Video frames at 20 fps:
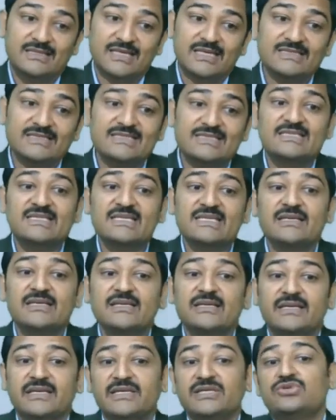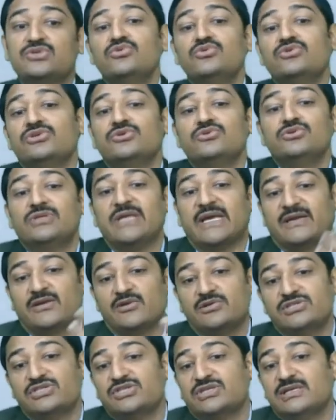transiting into new
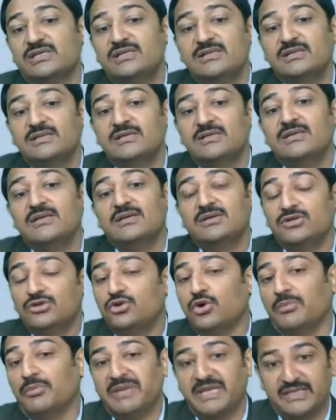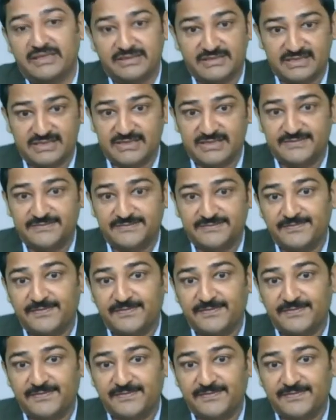technological domains.